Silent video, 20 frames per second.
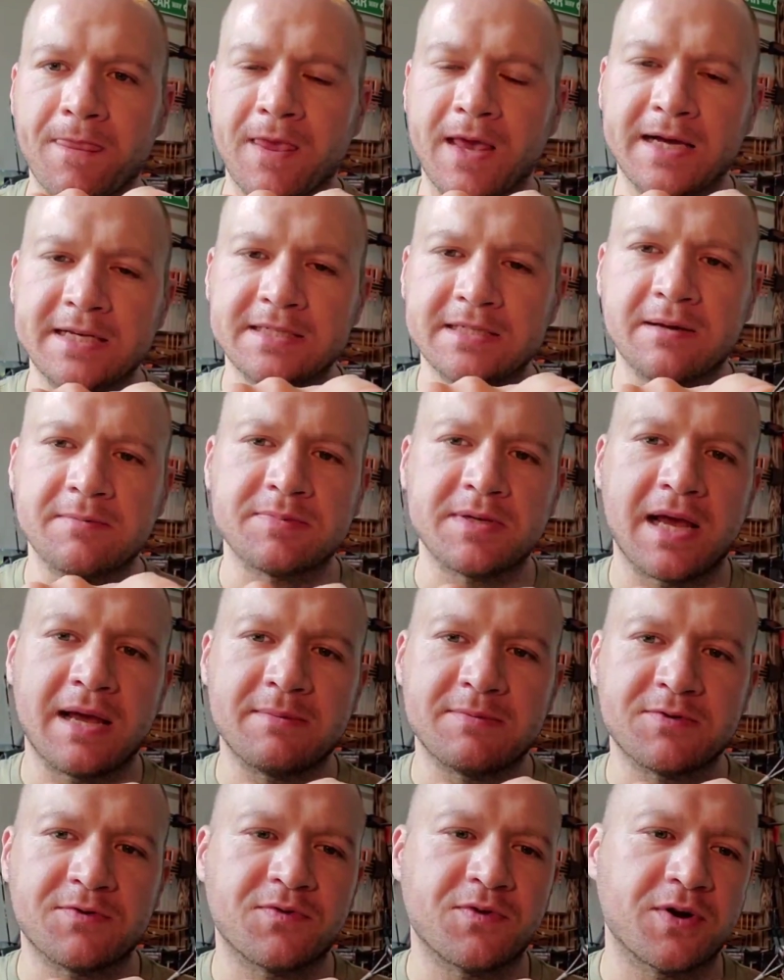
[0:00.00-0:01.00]
I
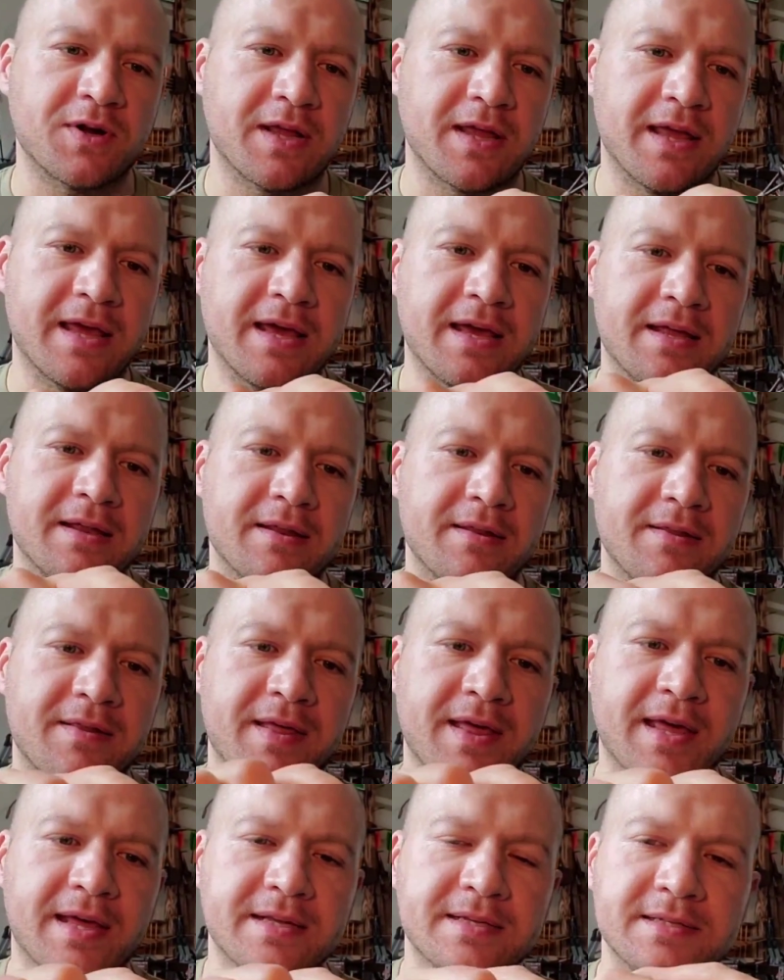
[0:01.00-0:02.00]
sometimes forget
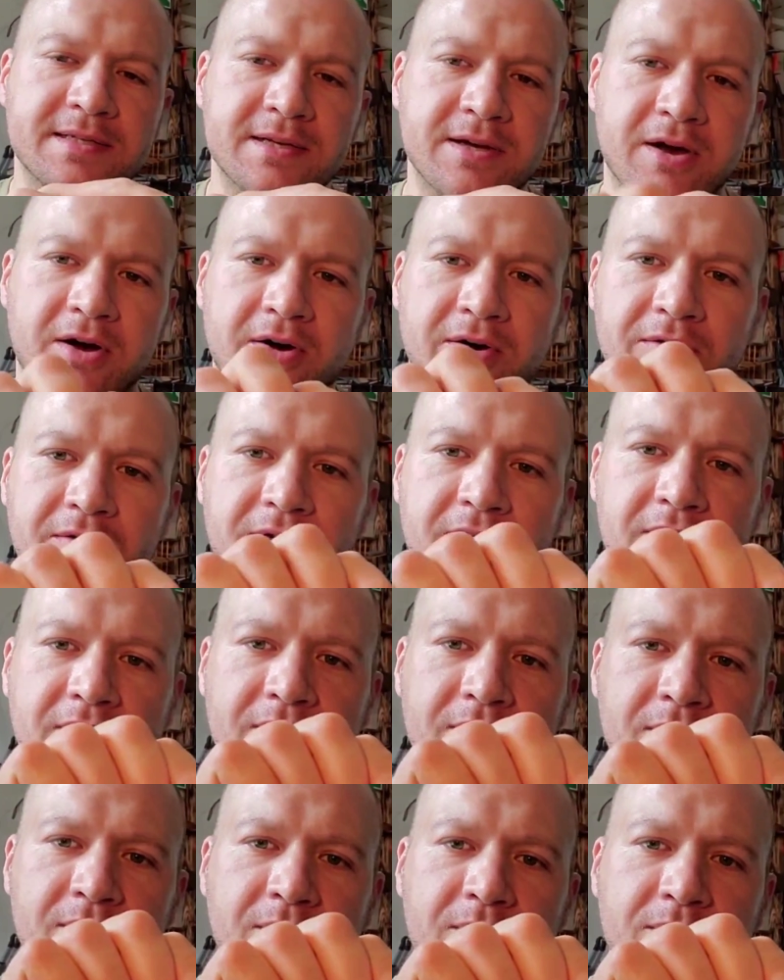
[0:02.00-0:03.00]
that
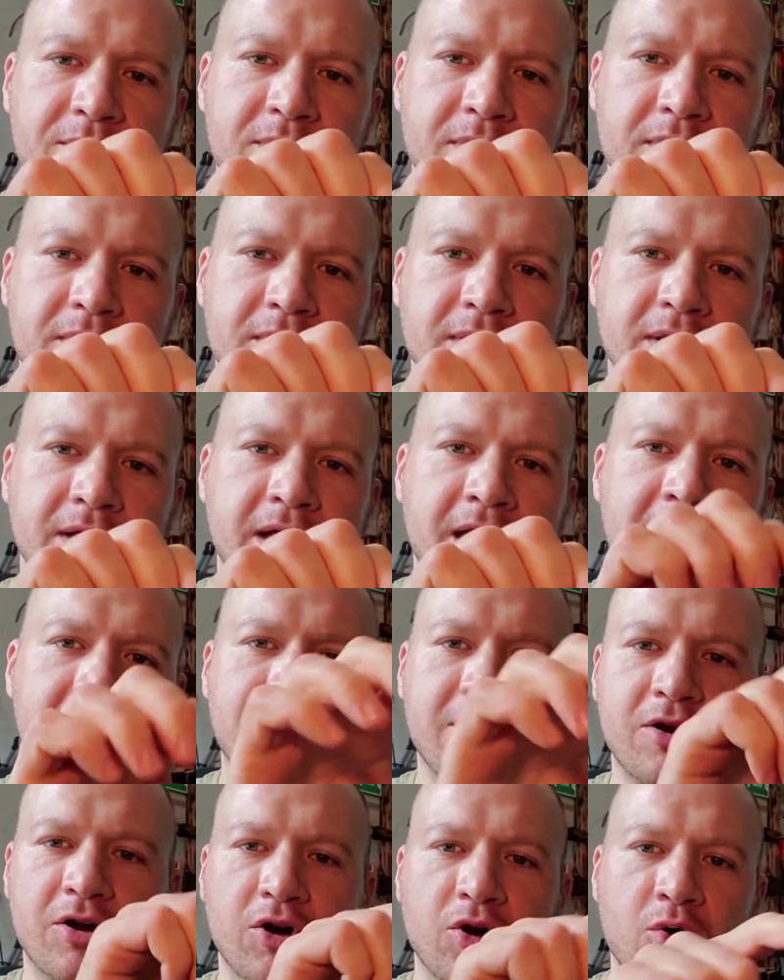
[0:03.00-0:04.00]
although
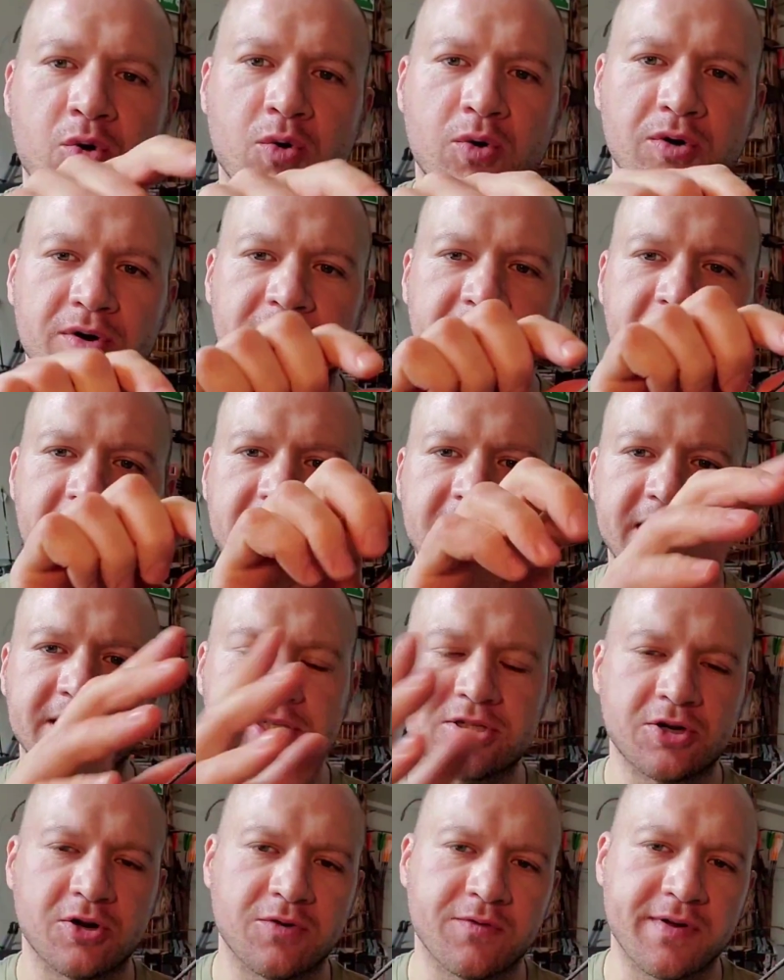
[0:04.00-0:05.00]
color coordinating
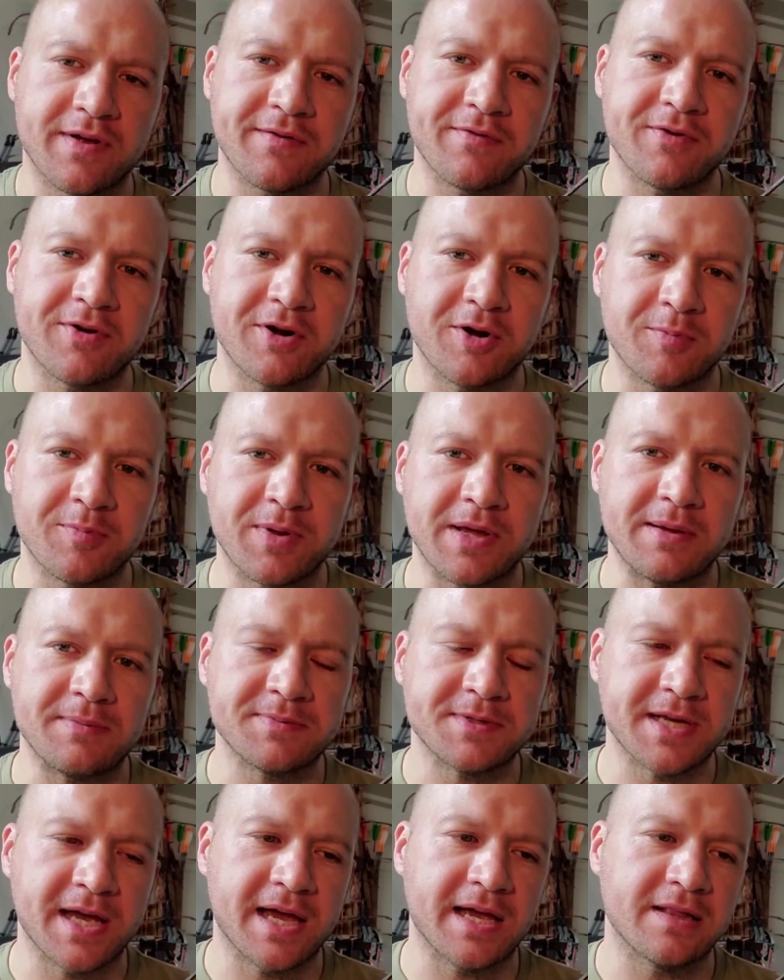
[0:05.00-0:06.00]
serving for your peep
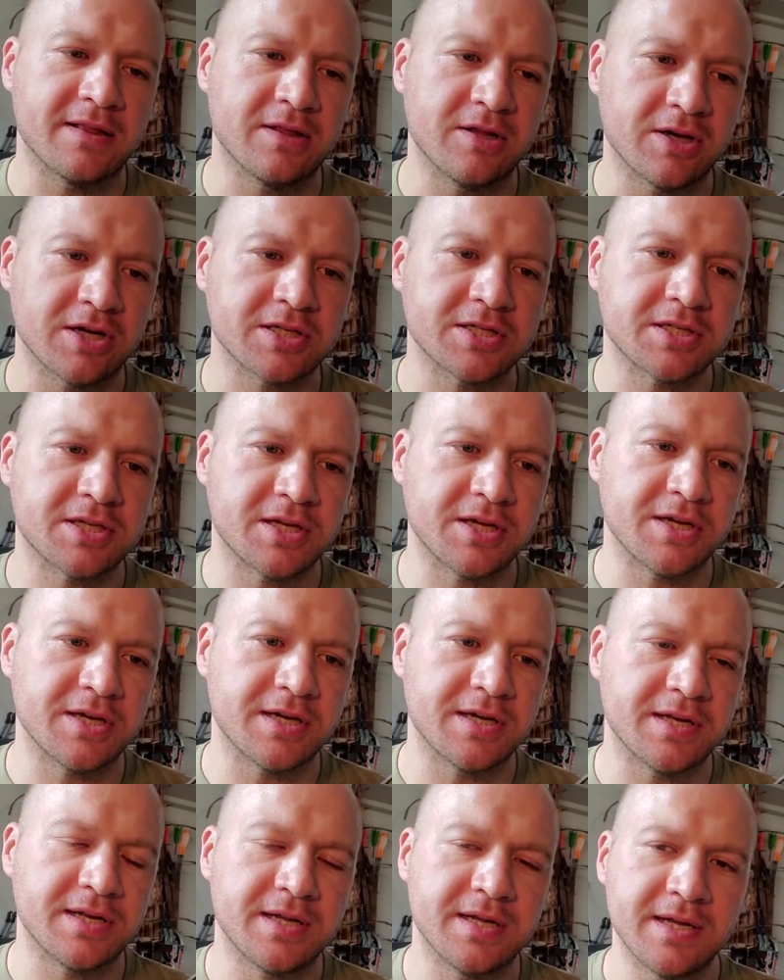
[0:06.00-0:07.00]
sight looks
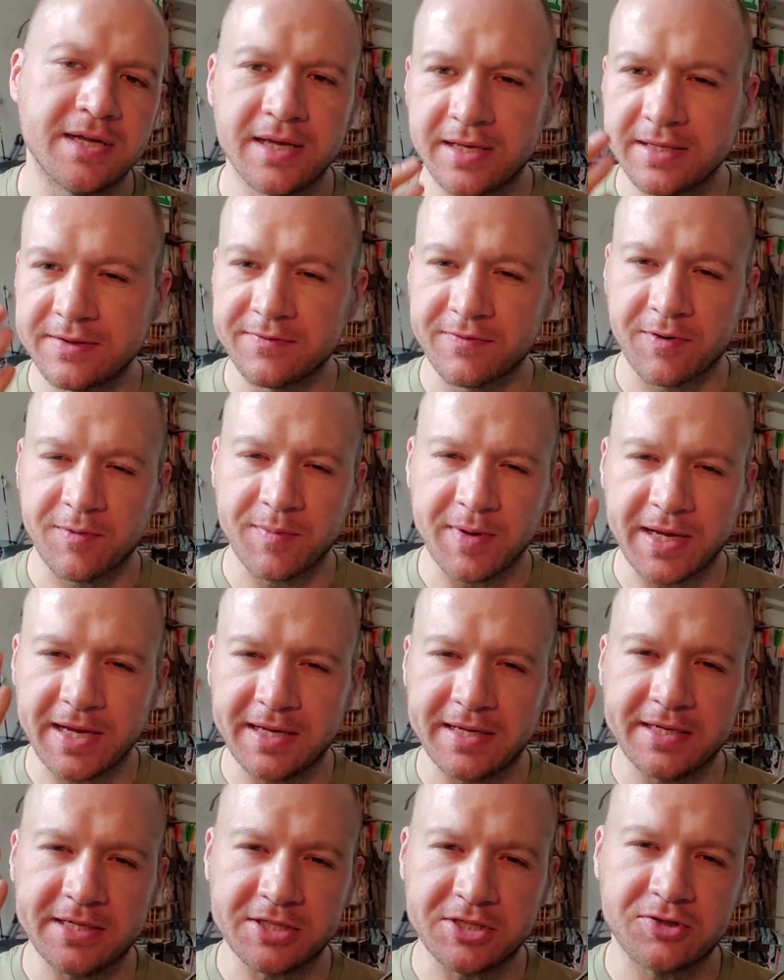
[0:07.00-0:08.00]
good, for me
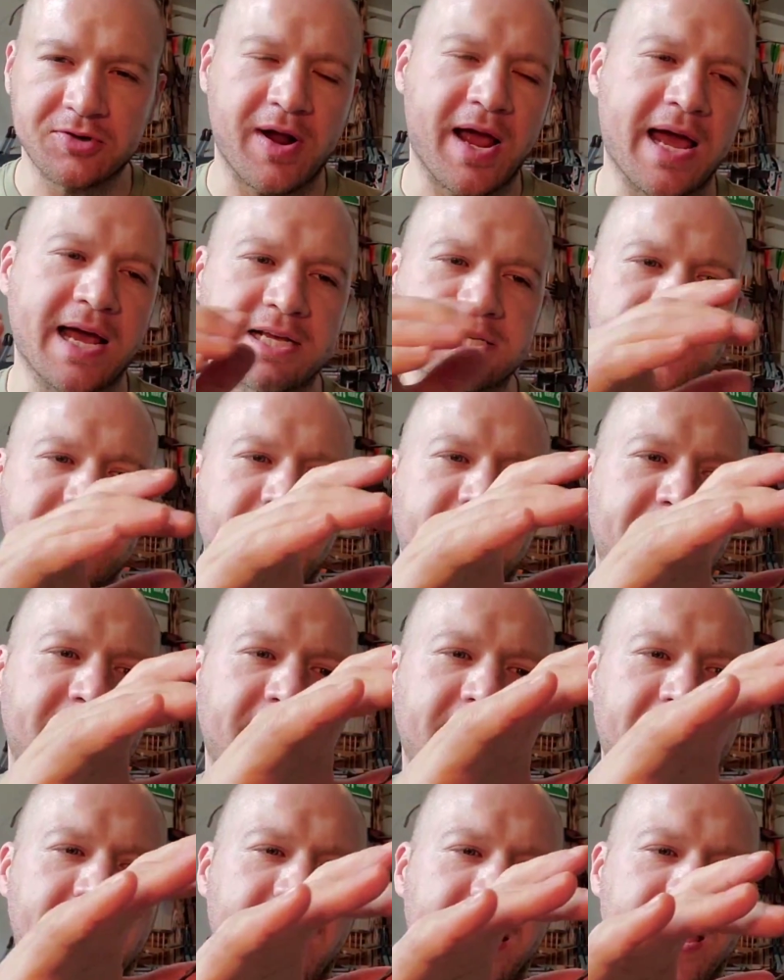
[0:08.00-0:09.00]
it distracts my
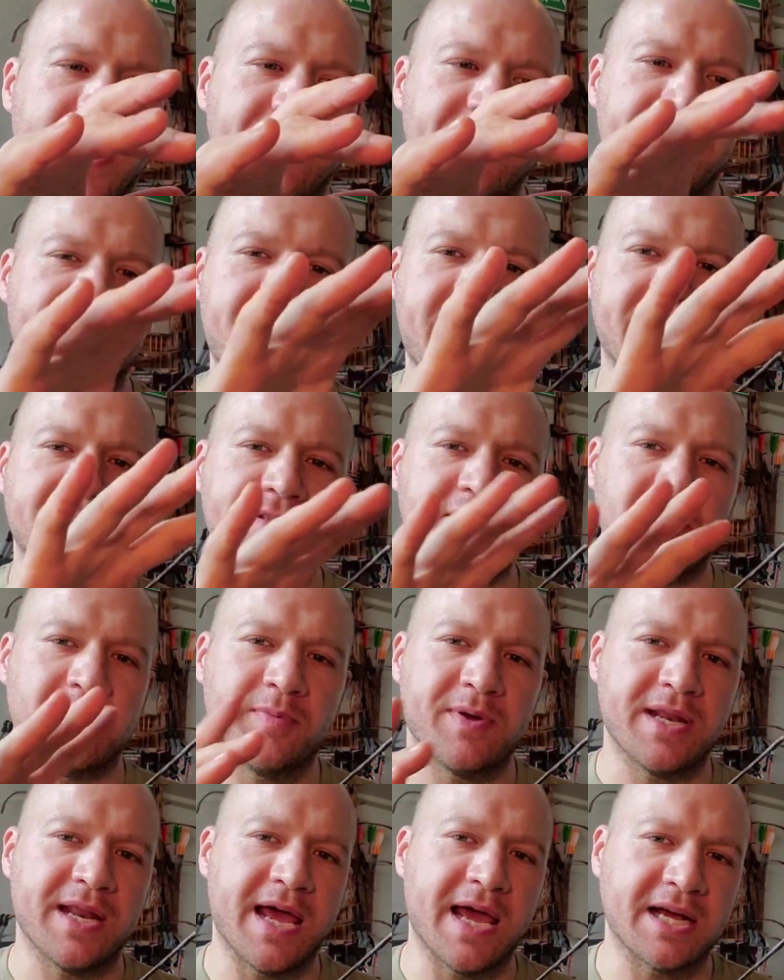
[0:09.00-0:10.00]
eye having that little
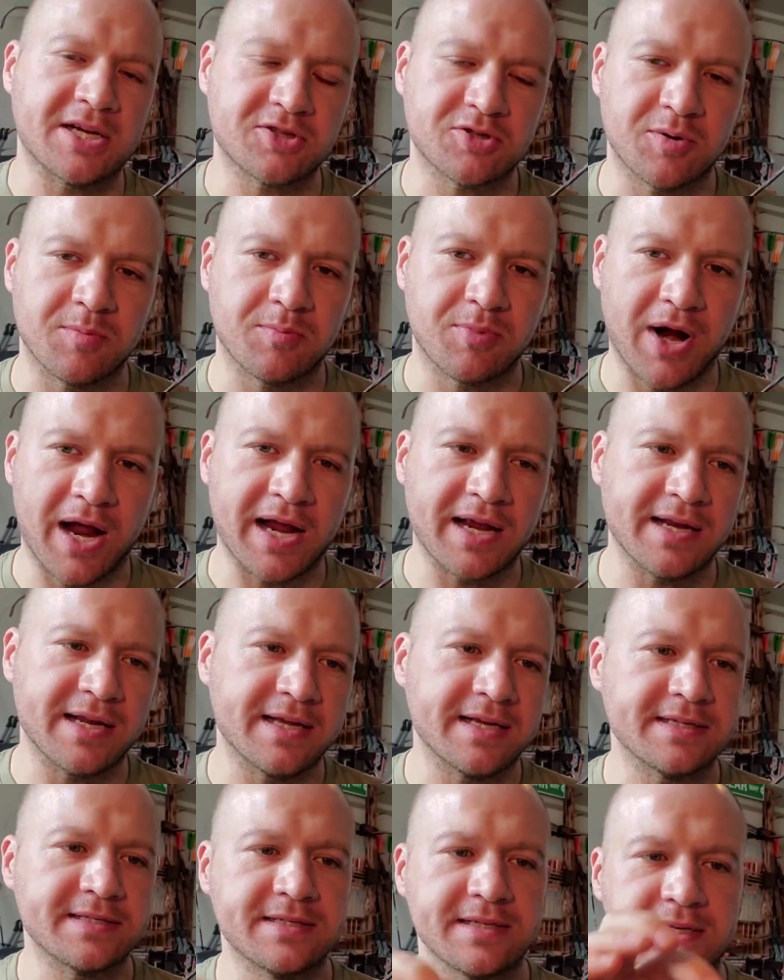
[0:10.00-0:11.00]
bit of extra brightness,